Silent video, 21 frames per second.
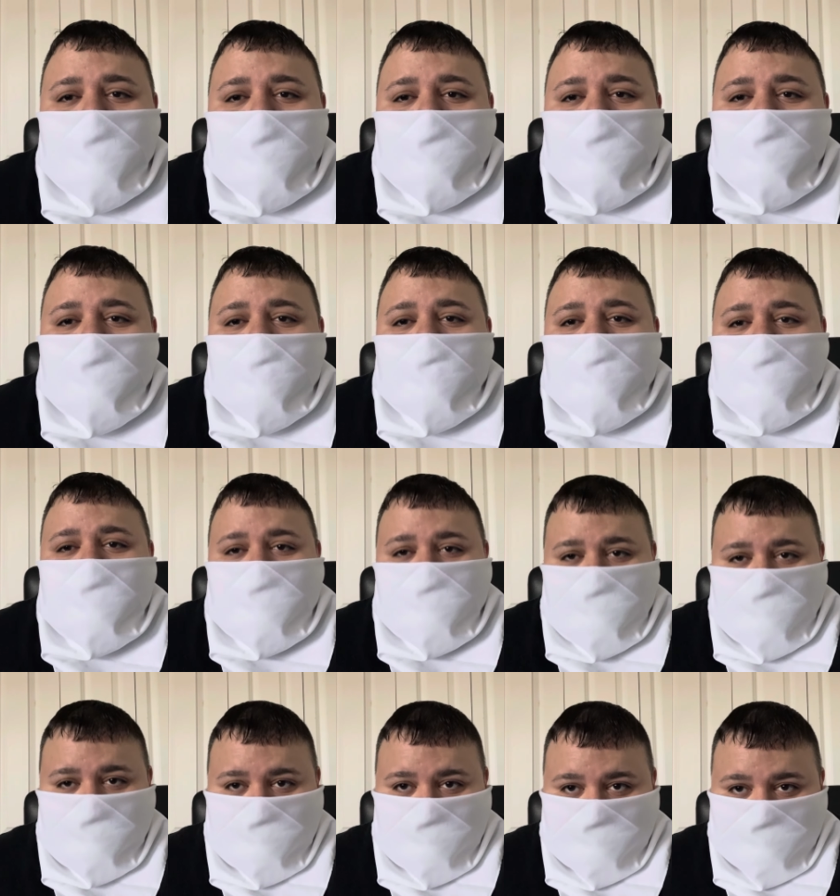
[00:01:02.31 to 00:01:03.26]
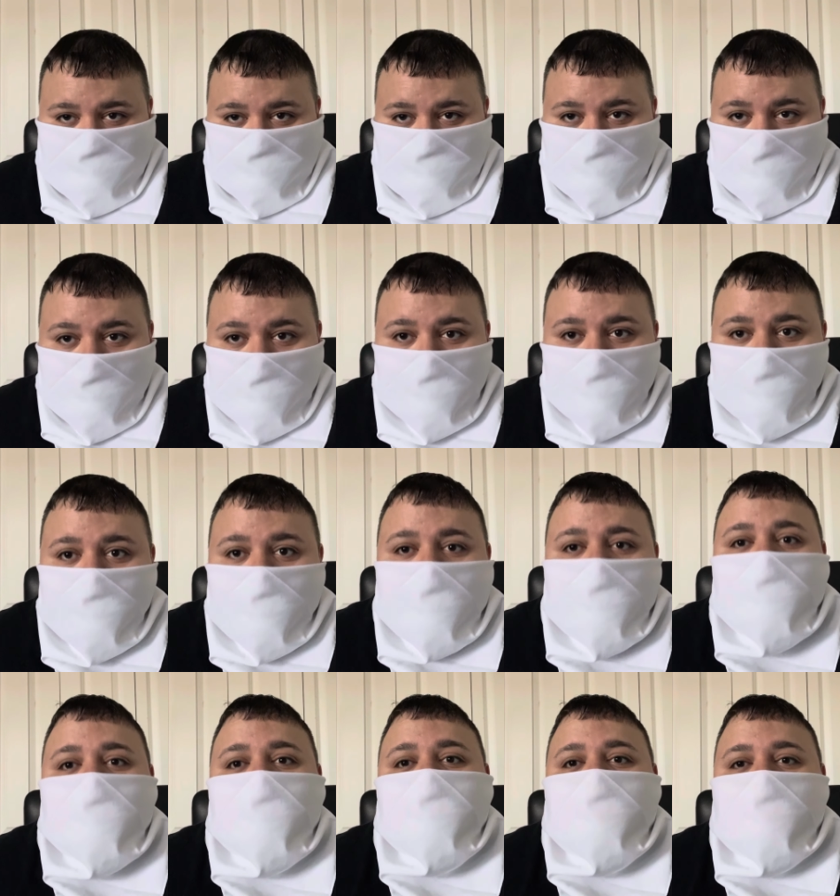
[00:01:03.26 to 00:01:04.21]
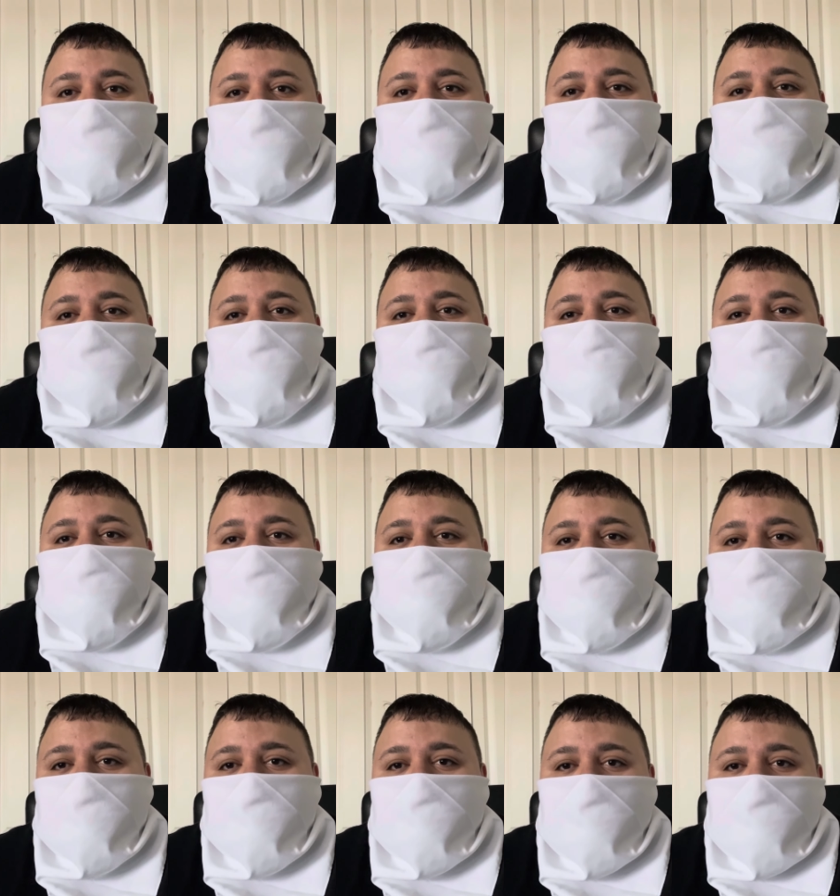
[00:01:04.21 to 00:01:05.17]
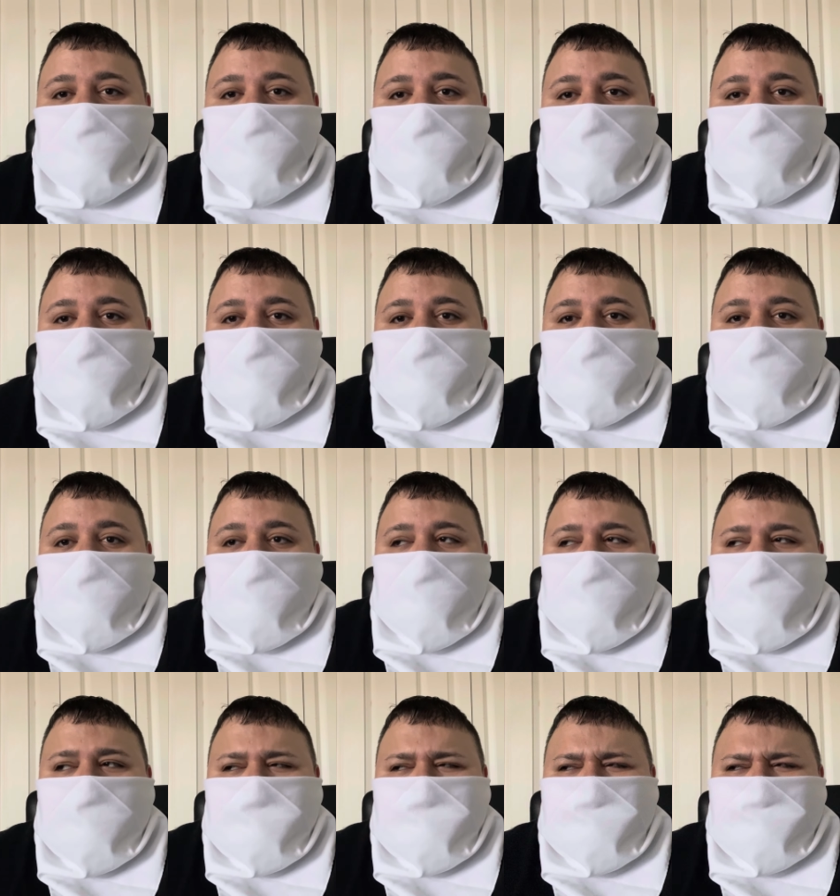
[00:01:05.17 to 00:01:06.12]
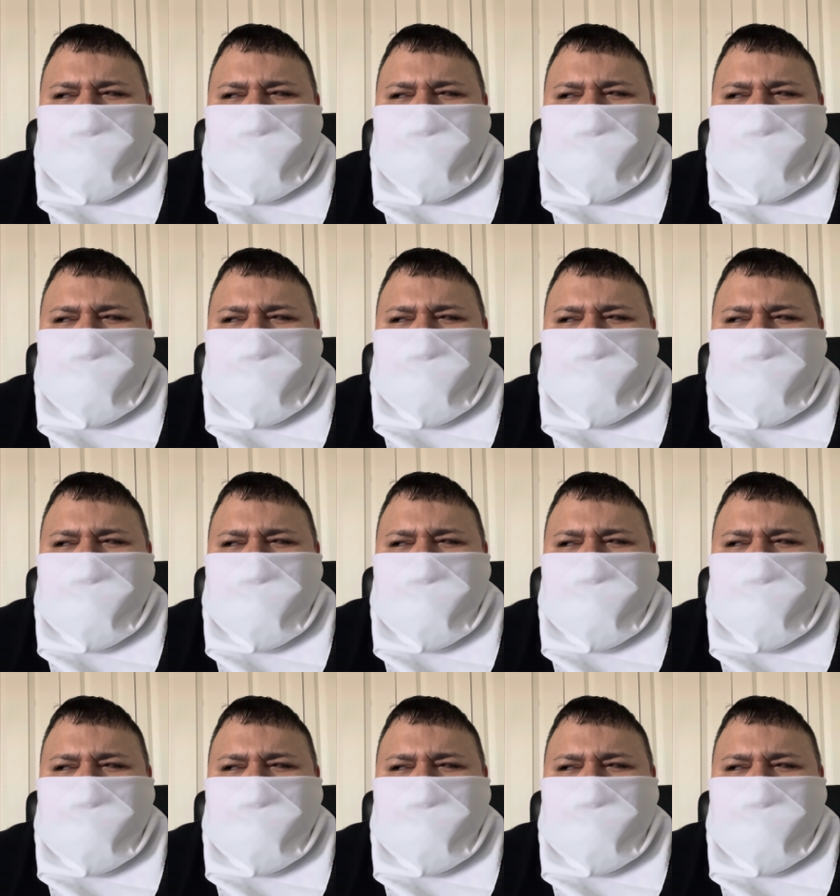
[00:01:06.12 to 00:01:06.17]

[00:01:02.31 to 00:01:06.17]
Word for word: These dudes look like the Geek Squad. Like these dudes look like